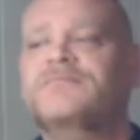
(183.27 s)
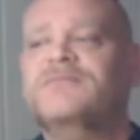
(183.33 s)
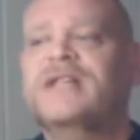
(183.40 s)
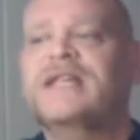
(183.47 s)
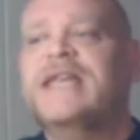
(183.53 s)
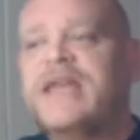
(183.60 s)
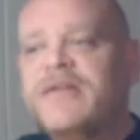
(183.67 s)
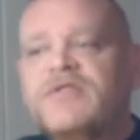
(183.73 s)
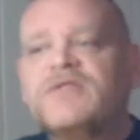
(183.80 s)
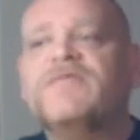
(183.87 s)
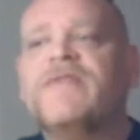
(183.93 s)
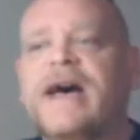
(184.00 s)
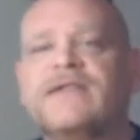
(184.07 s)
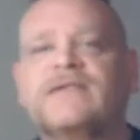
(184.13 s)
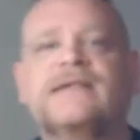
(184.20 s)
gives
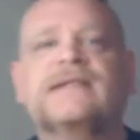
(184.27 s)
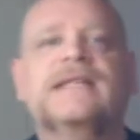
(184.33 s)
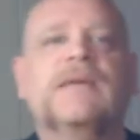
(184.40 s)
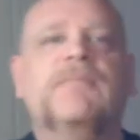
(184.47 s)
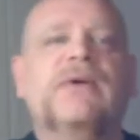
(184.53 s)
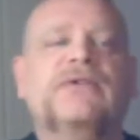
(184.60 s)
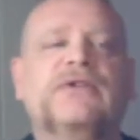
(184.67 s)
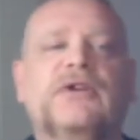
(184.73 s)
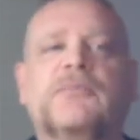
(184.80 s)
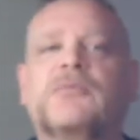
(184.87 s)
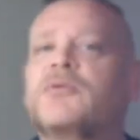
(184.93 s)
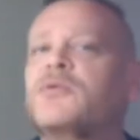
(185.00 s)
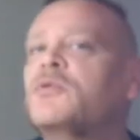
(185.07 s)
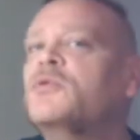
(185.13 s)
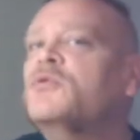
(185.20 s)
fascists the ability to
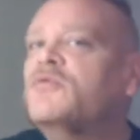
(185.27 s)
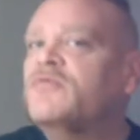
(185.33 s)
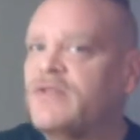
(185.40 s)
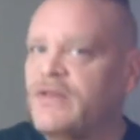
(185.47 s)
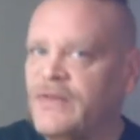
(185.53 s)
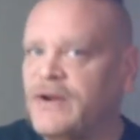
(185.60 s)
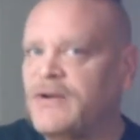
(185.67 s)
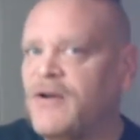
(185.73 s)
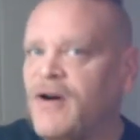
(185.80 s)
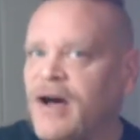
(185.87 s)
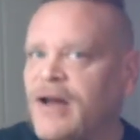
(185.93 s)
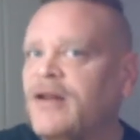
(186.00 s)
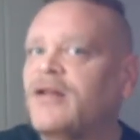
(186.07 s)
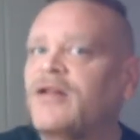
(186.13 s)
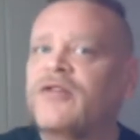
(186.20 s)
prove that they're
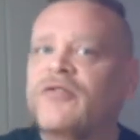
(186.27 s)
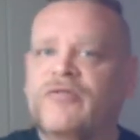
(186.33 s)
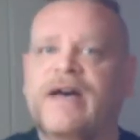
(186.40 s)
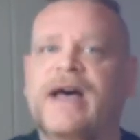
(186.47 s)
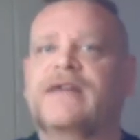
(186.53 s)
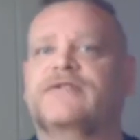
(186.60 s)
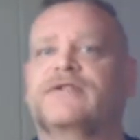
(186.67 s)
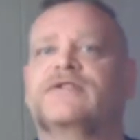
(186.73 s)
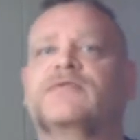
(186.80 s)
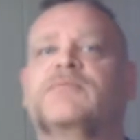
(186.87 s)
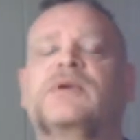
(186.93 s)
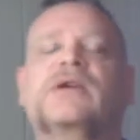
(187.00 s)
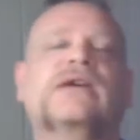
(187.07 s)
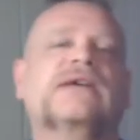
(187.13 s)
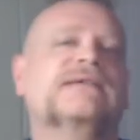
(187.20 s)
not fascist
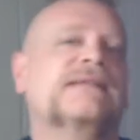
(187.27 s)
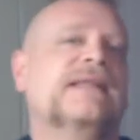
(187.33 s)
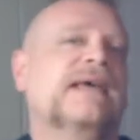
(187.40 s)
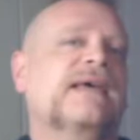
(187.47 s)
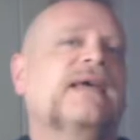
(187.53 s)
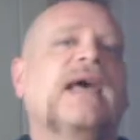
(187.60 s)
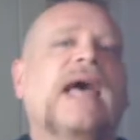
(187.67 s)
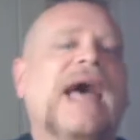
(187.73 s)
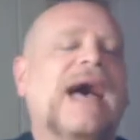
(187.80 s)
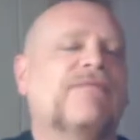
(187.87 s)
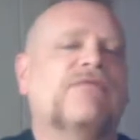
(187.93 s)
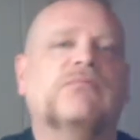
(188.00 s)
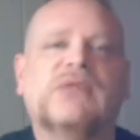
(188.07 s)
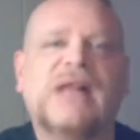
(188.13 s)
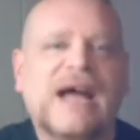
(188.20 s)
because they
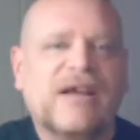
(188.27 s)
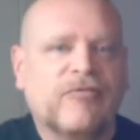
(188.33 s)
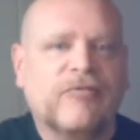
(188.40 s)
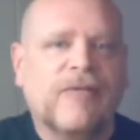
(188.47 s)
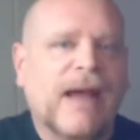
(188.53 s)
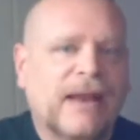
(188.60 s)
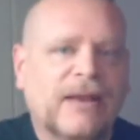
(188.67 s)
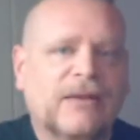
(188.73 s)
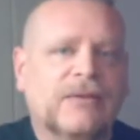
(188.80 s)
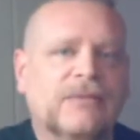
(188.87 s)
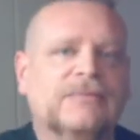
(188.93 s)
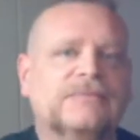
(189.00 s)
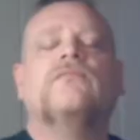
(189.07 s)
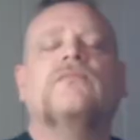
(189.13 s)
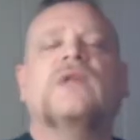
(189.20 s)
have a black friend.
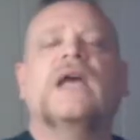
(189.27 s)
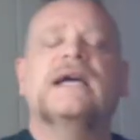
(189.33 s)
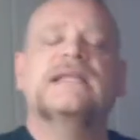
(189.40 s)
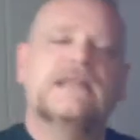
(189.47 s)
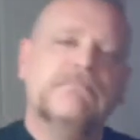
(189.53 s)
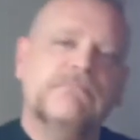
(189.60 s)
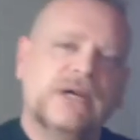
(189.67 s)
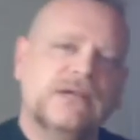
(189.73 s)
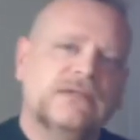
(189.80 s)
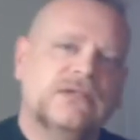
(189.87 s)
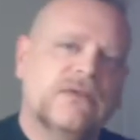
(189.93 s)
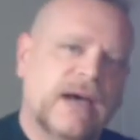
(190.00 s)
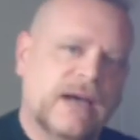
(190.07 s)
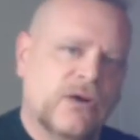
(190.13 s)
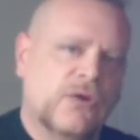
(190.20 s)
As
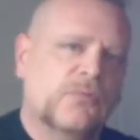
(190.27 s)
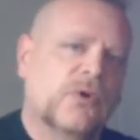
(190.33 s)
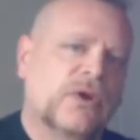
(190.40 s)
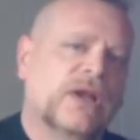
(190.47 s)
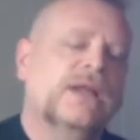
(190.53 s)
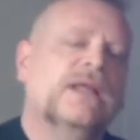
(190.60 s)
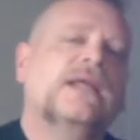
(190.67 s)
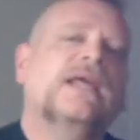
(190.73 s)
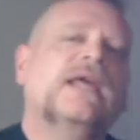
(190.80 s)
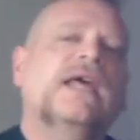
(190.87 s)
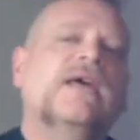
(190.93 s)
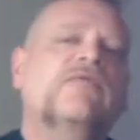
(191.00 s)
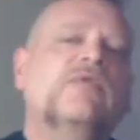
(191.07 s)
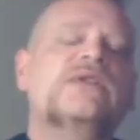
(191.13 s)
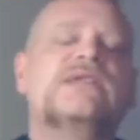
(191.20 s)
Umberto Eco put it,
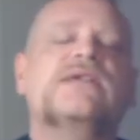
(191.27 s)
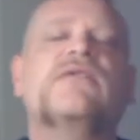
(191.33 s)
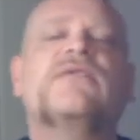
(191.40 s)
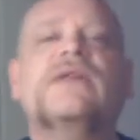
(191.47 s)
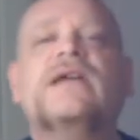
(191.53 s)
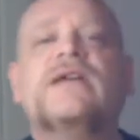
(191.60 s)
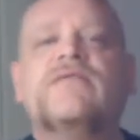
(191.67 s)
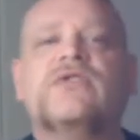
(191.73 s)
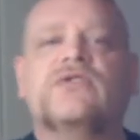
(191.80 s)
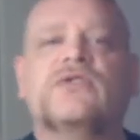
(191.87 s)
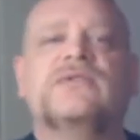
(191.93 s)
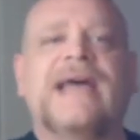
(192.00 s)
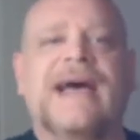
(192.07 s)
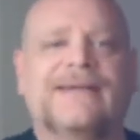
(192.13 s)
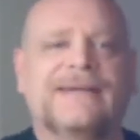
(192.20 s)
if we still think of the
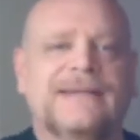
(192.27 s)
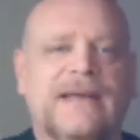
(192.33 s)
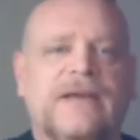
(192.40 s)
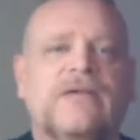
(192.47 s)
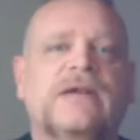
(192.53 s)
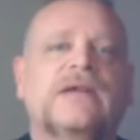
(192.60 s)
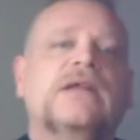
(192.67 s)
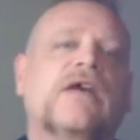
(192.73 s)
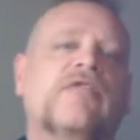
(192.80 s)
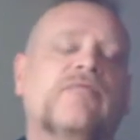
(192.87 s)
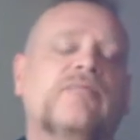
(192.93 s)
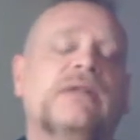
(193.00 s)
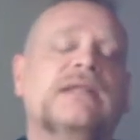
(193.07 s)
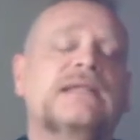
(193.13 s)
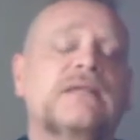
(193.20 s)
totalitarian
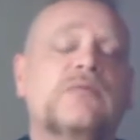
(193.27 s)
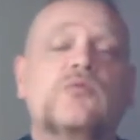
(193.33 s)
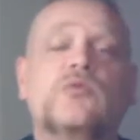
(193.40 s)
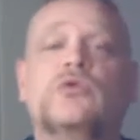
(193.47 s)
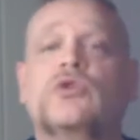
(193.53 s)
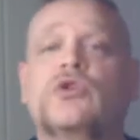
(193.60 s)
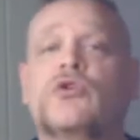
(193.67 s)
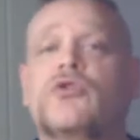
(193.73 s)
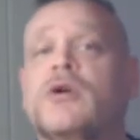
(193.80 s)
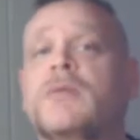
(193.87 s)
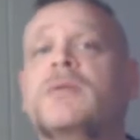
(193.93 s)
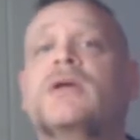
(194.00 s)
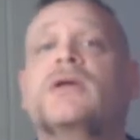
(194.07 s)
governments that ruled Europe